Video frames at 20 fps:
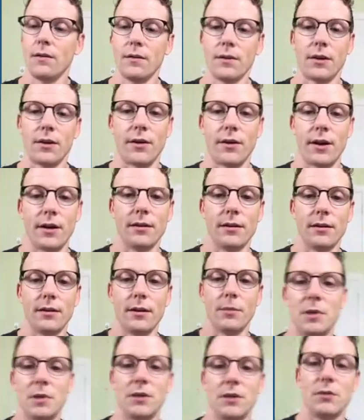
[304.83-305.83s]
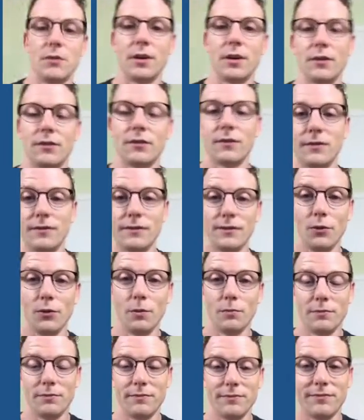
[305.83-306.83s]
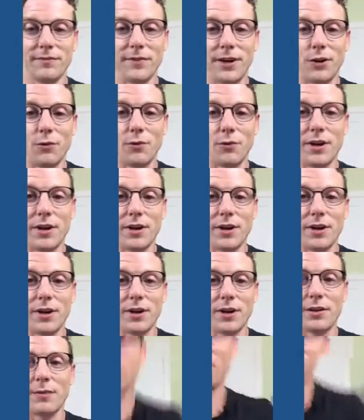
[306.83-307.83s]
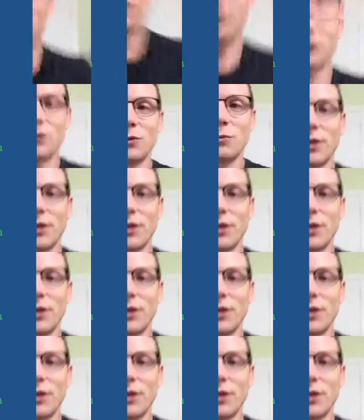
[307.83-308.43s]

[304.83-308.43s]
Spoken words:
All right, let me do this. Whoop. I don't want it to bounce around too much